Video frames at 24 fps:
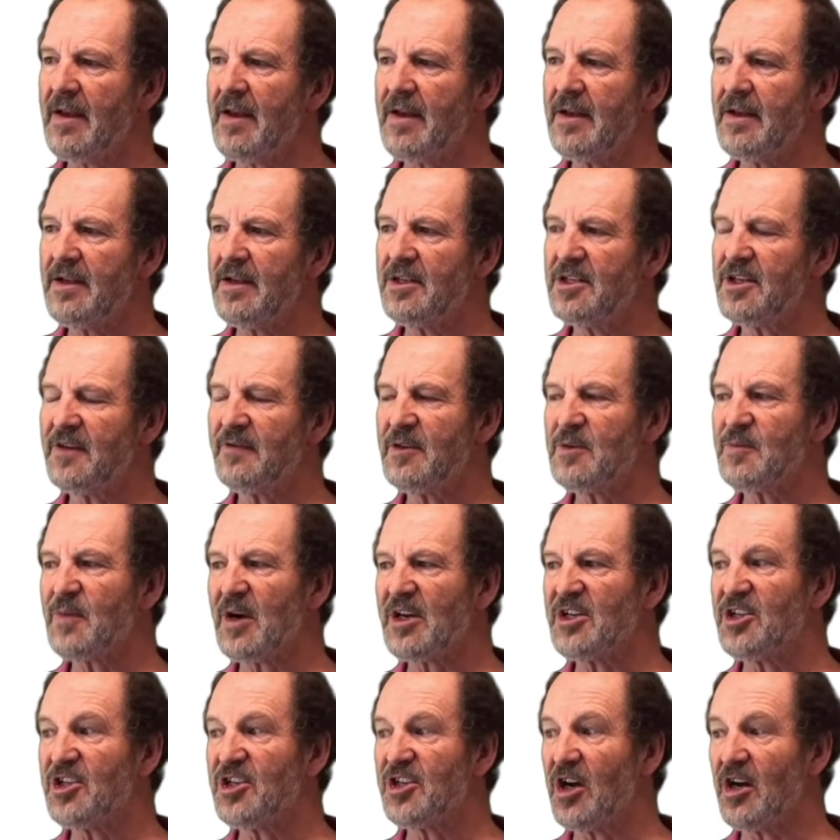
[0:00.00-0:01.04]
Surface
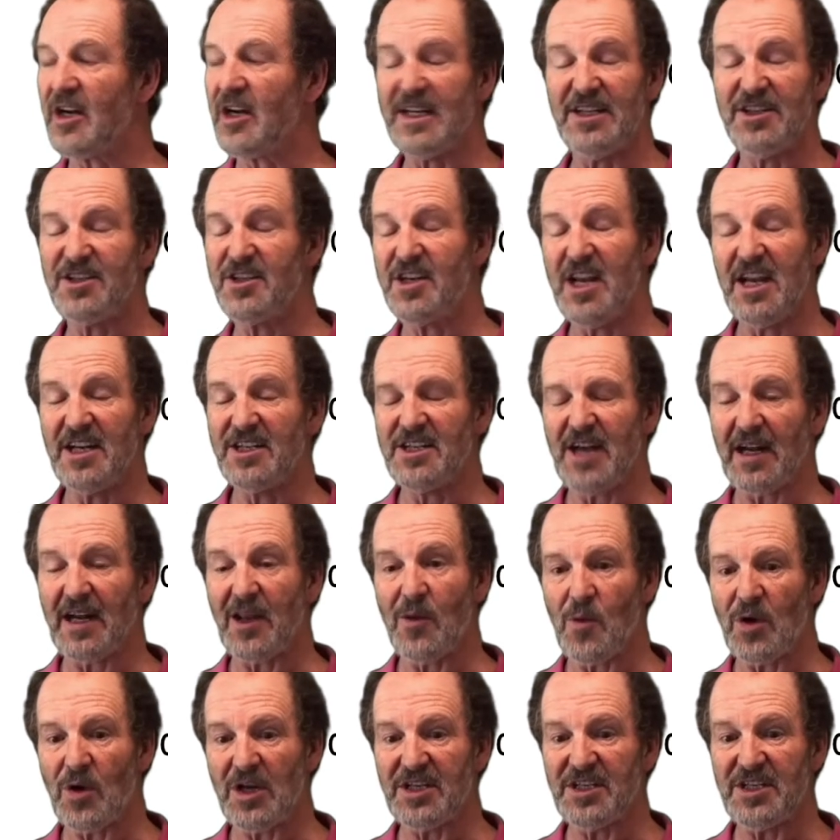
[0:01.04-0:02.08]
pressure chart is exactly
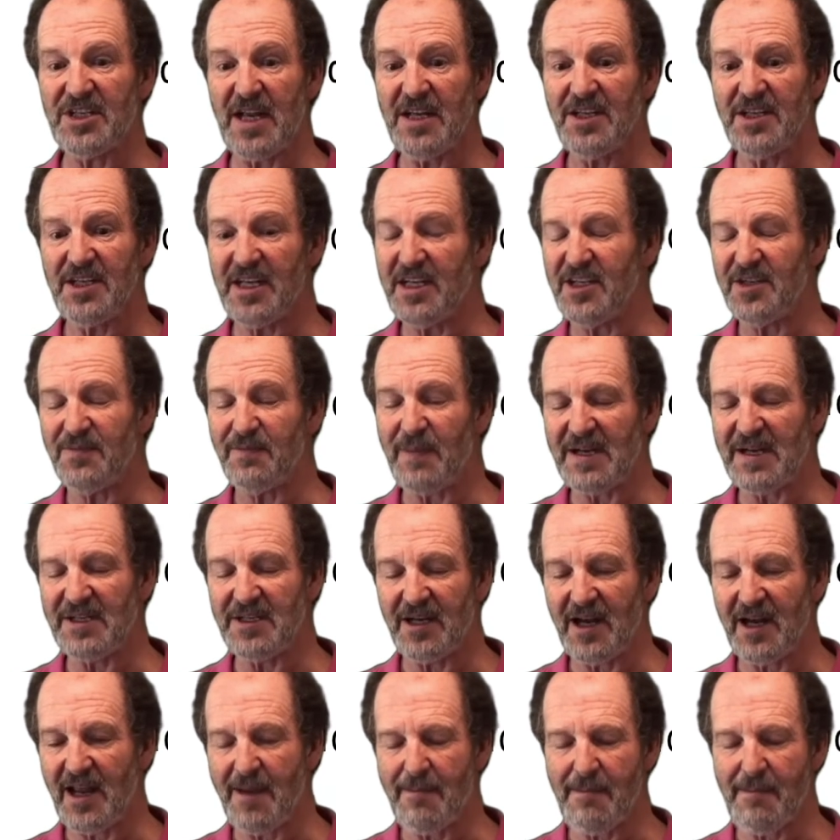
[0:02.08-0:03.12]
what it says. It's
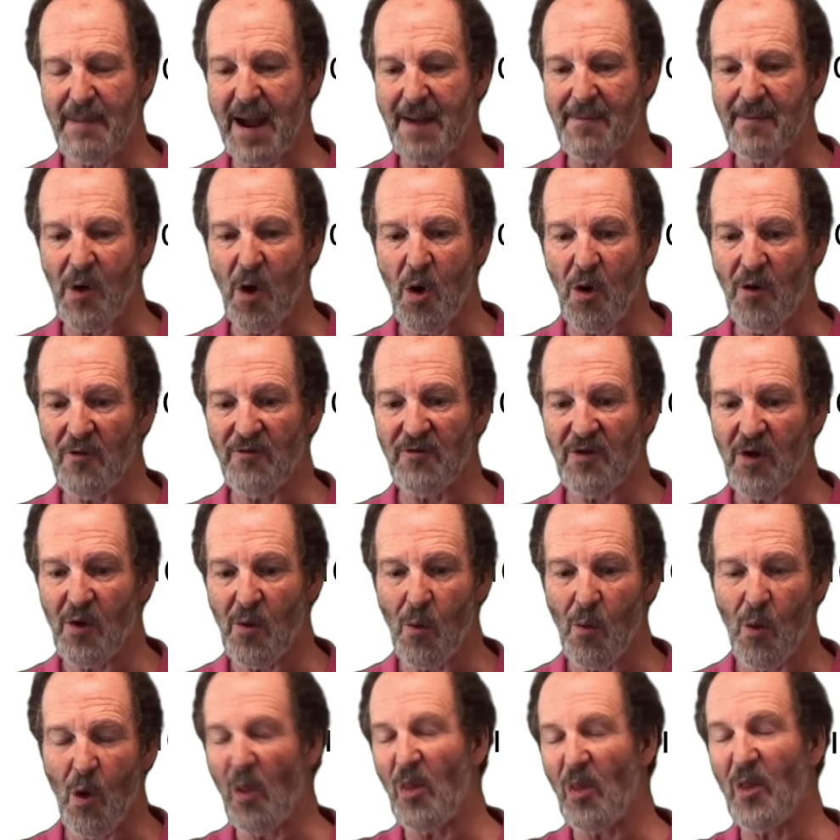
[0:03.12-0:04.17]
basically a map of
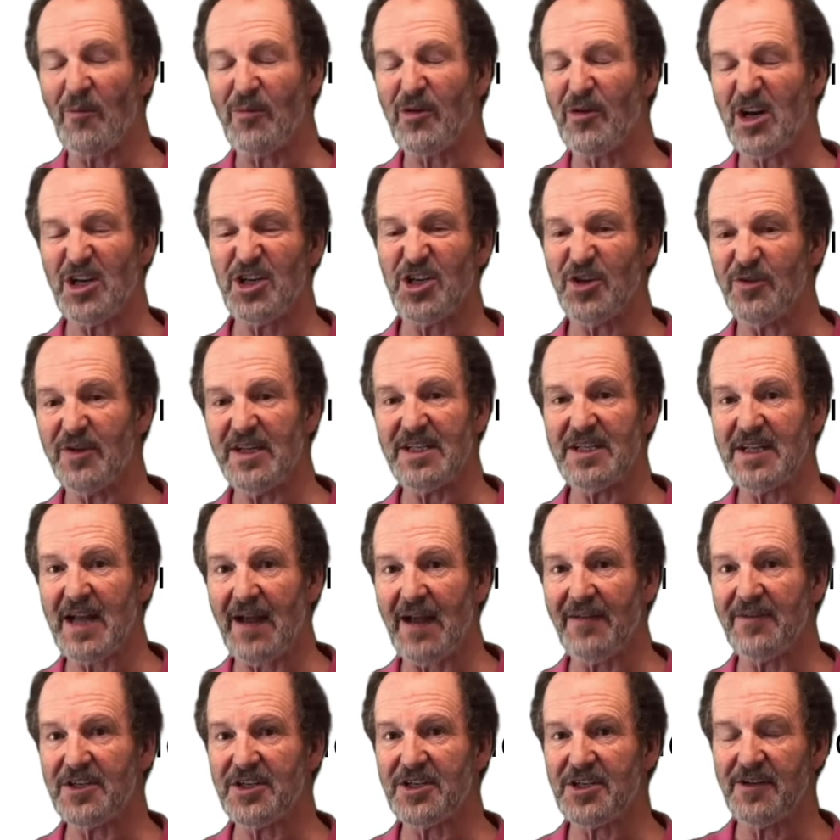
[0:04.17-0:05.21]
what the pressure is
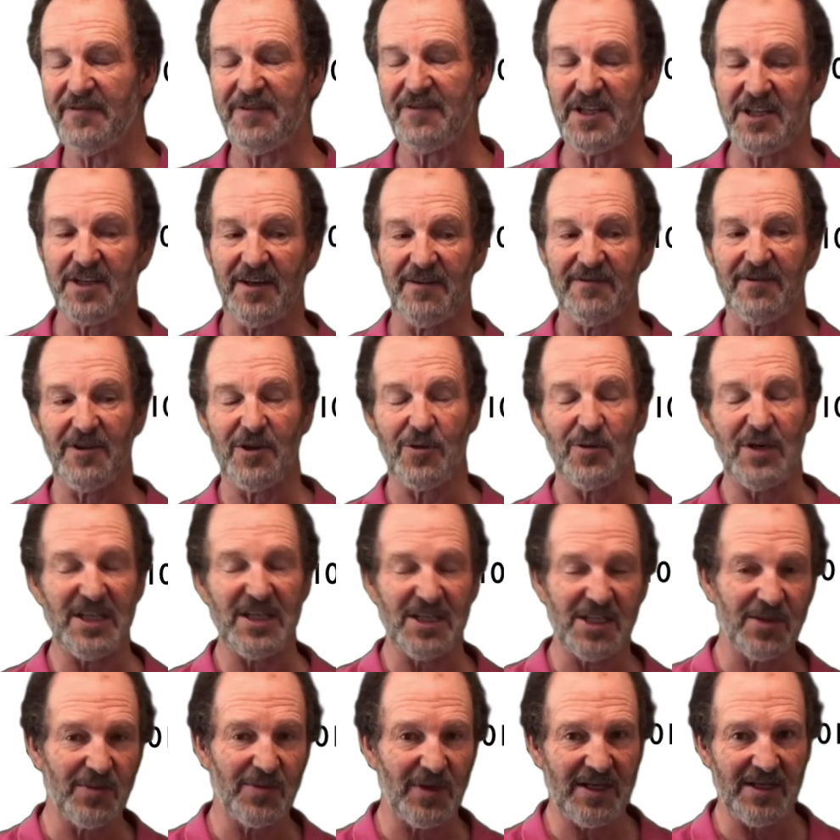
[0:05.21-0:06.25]
at the surface, and for the
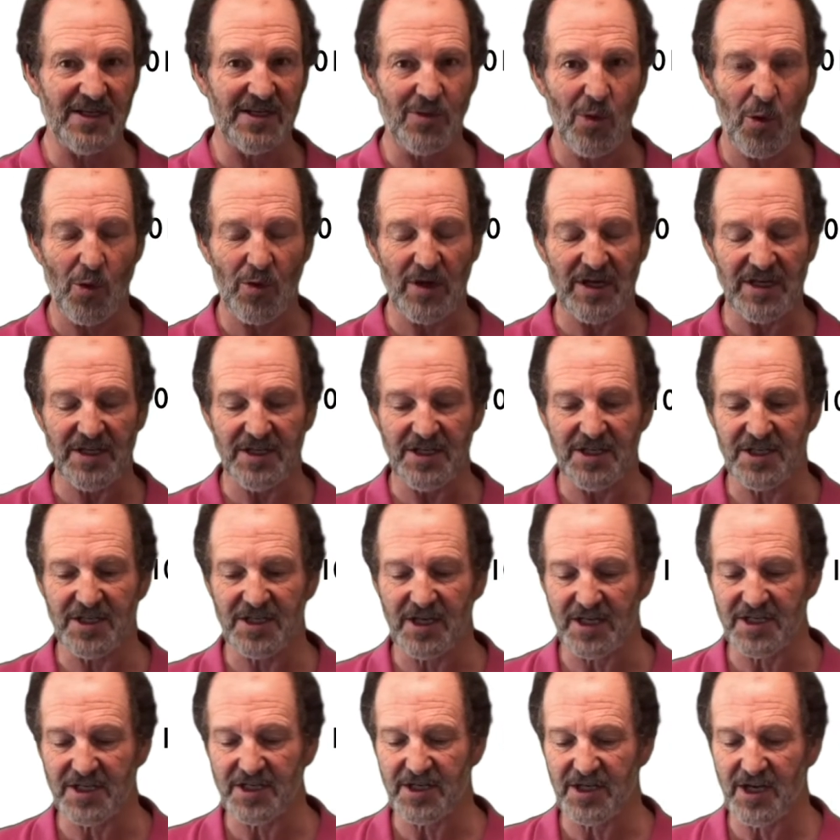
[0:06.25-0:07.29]
reasons we already
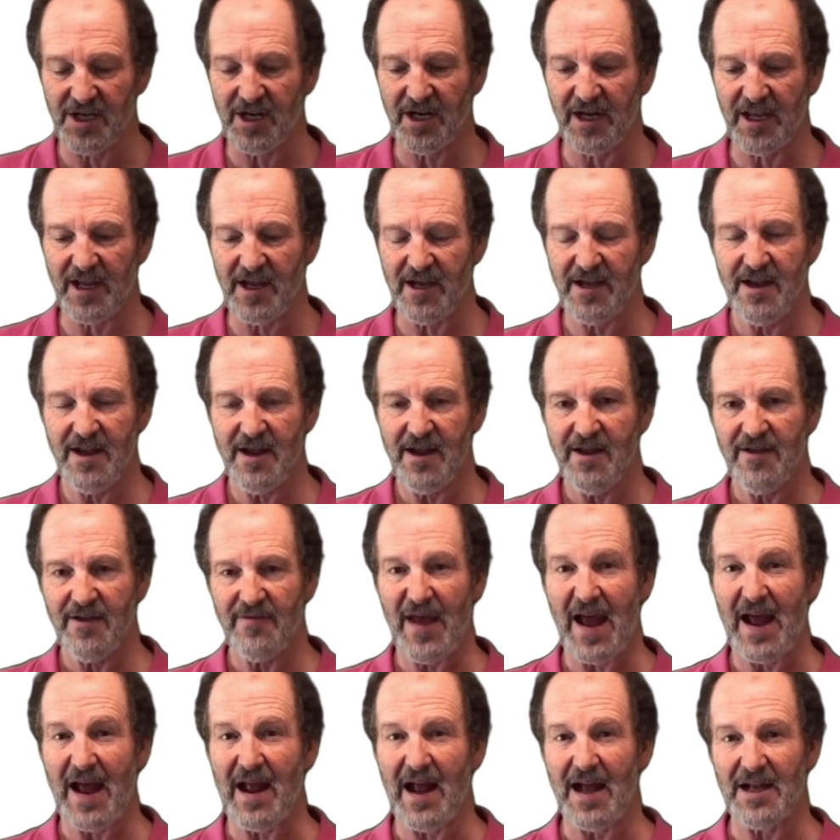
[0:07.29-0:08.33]
discussed earlier,
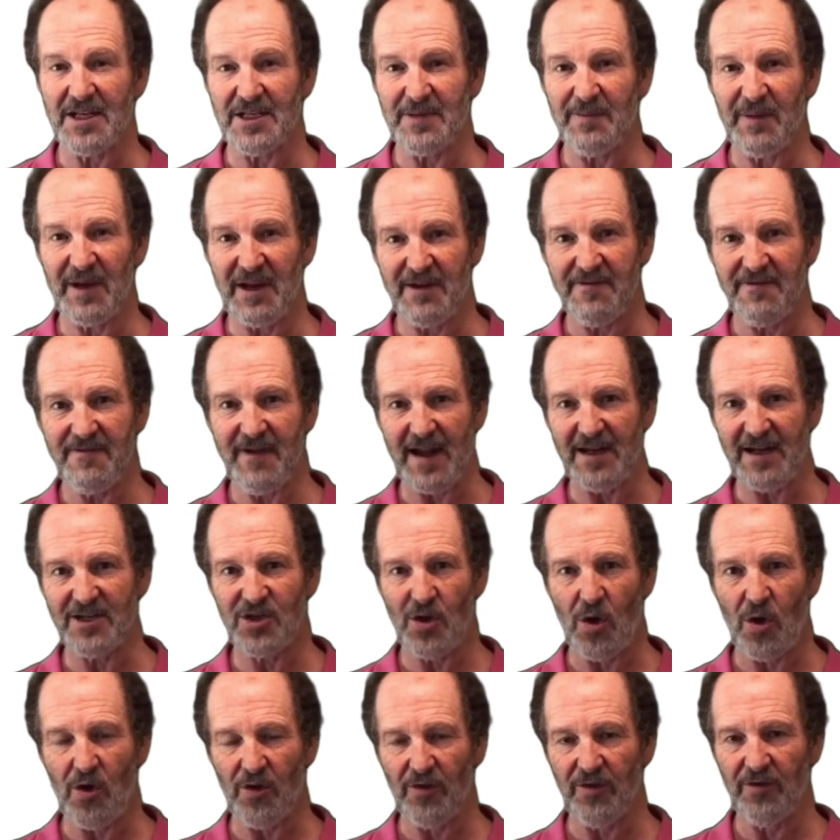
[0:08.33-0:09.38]
that has a big effect
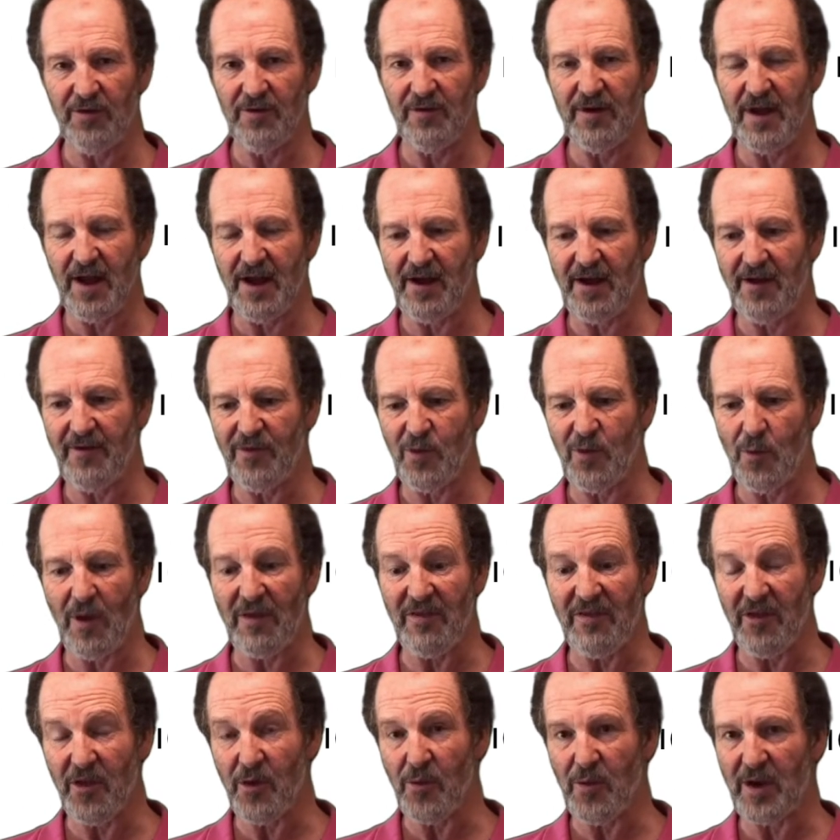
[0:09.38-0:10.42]
on the
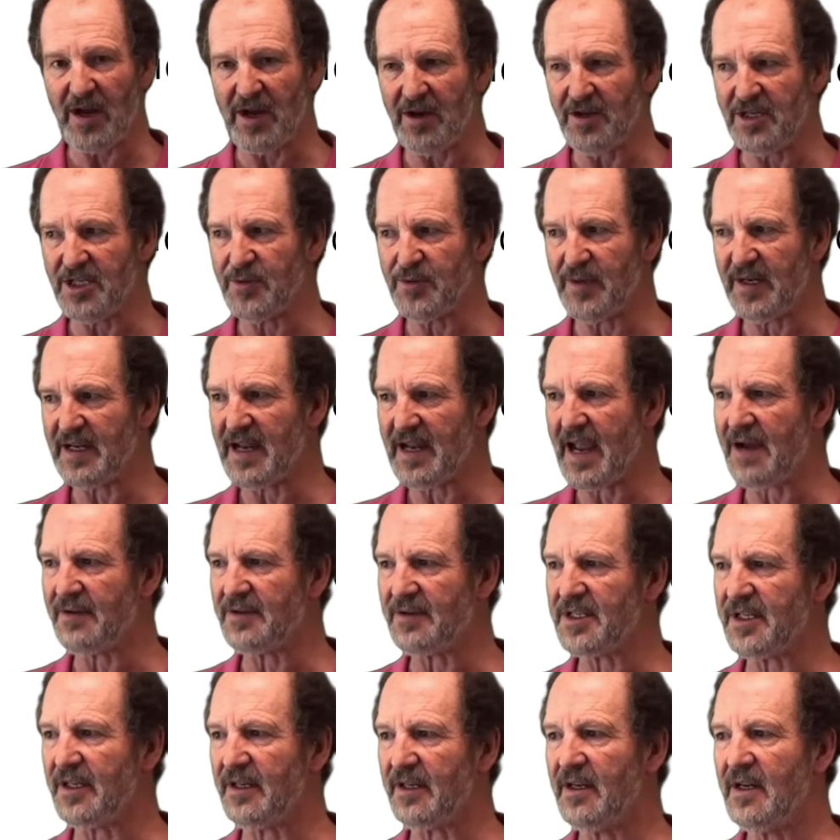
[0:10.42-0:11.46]
weather that we're going to
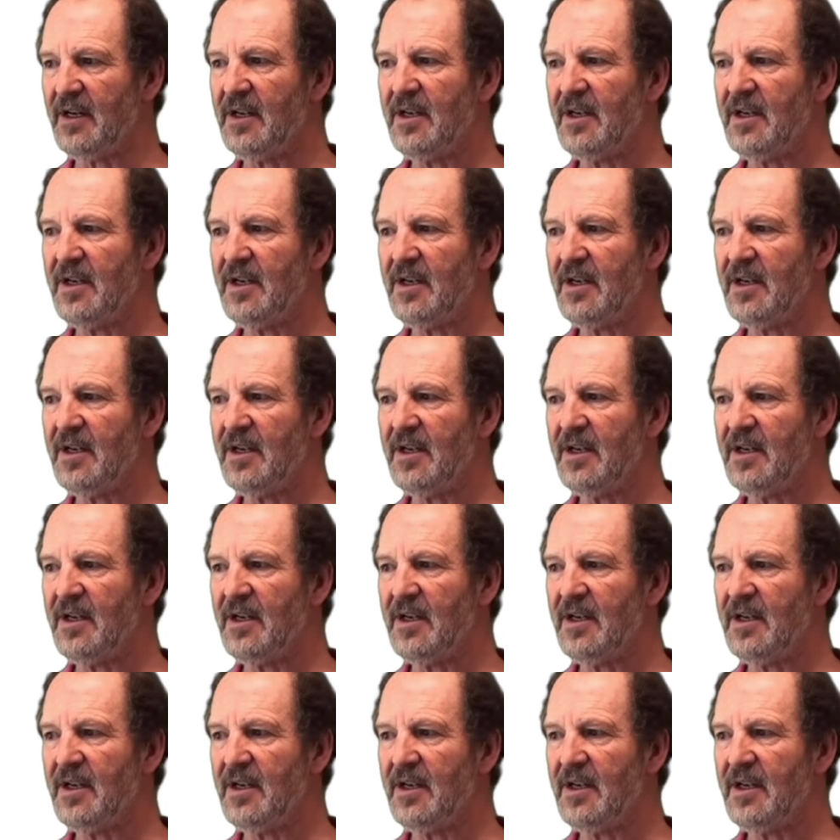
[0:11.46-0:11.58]
encounter.